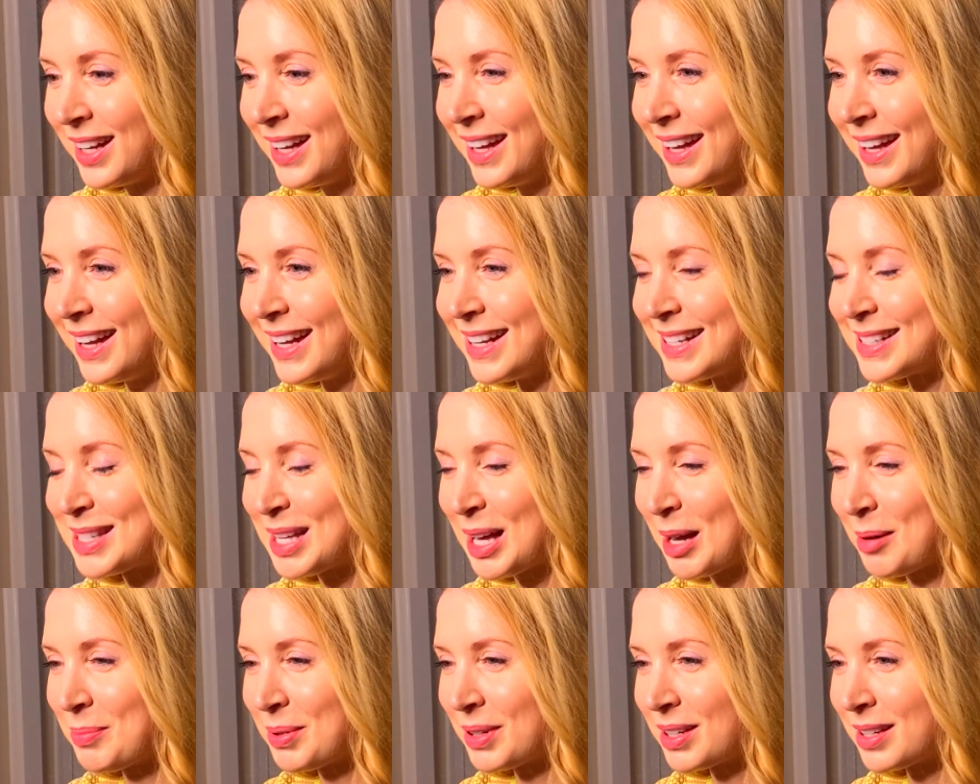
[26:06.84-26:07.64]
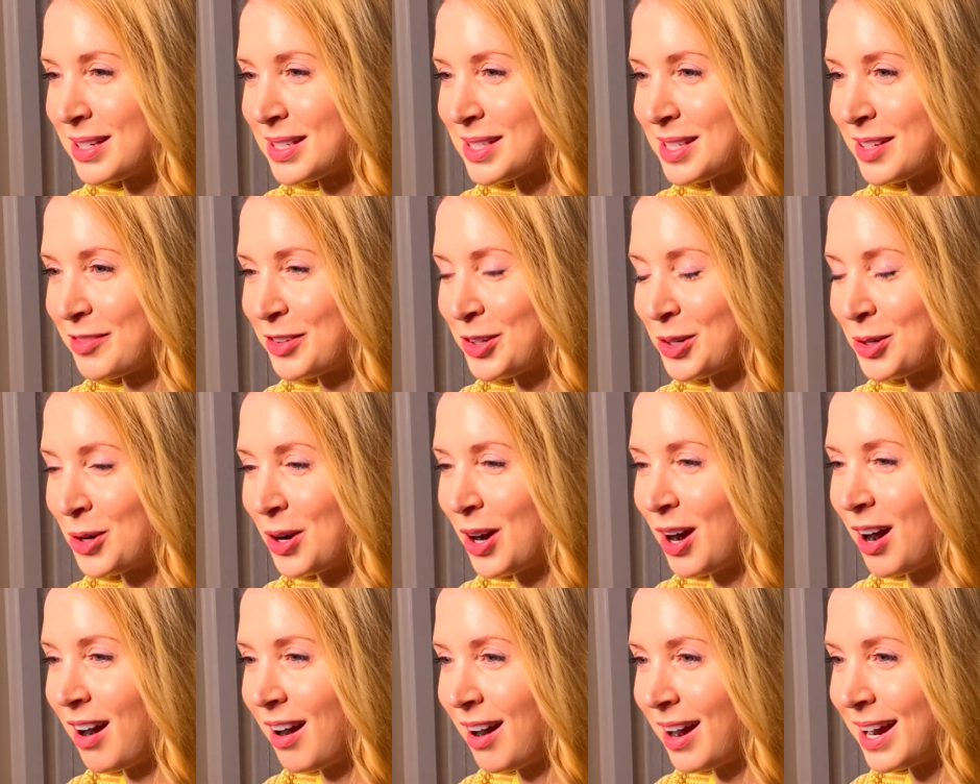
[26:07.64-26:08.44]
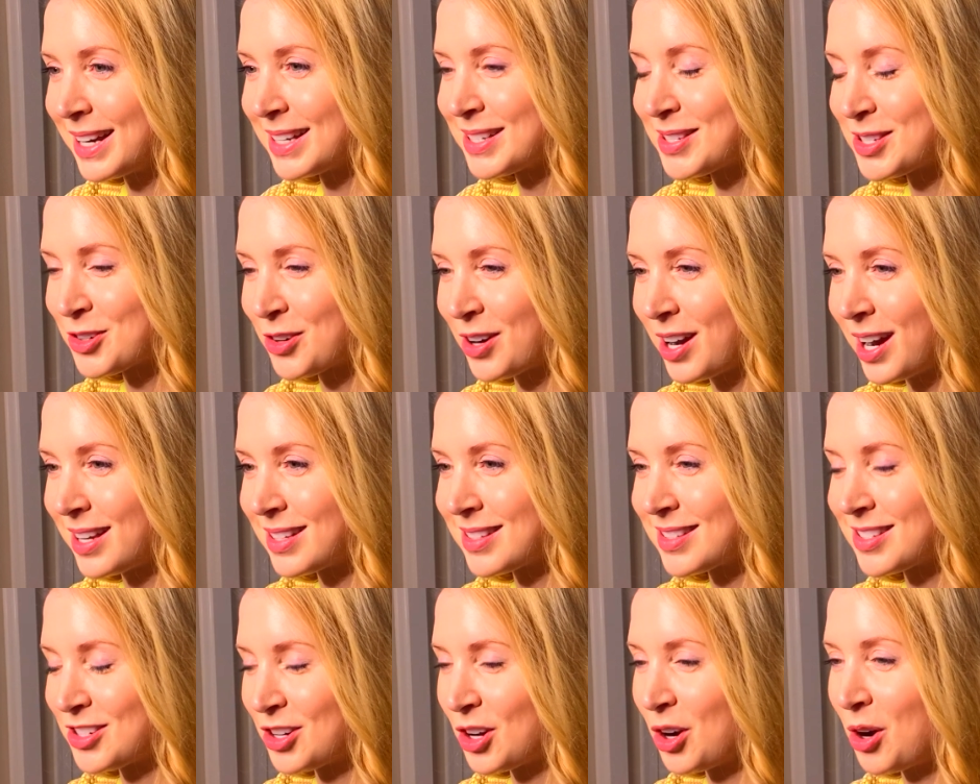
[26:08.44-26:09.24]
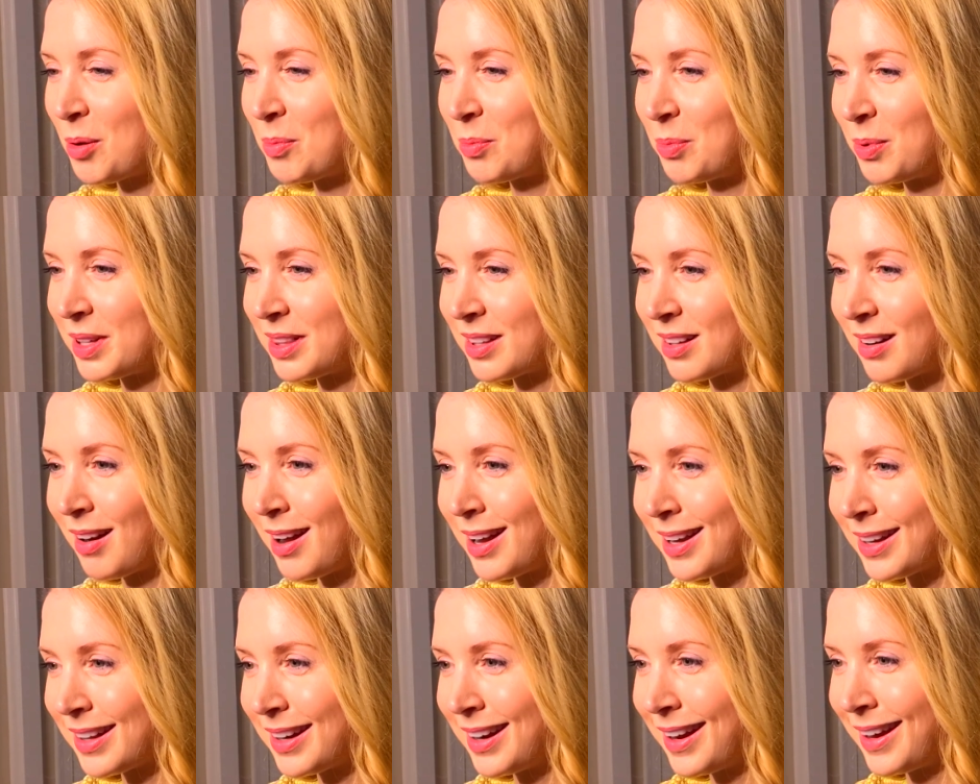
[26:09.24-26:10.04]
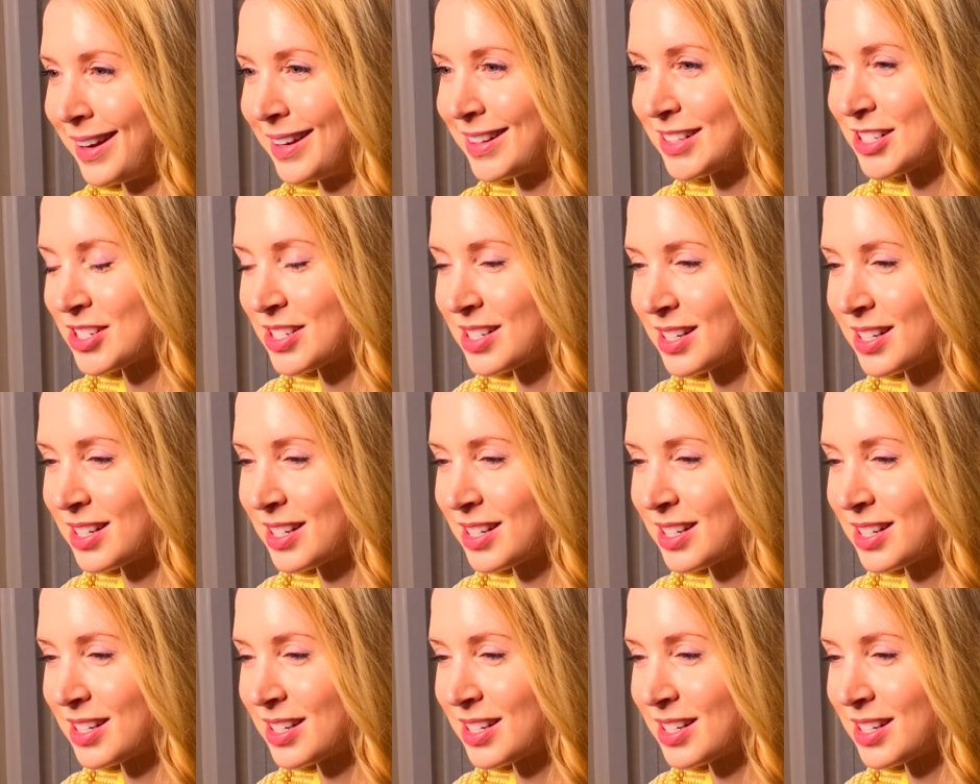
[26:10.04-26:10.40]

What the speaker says: Is that because of your high stress job with GlycanAge?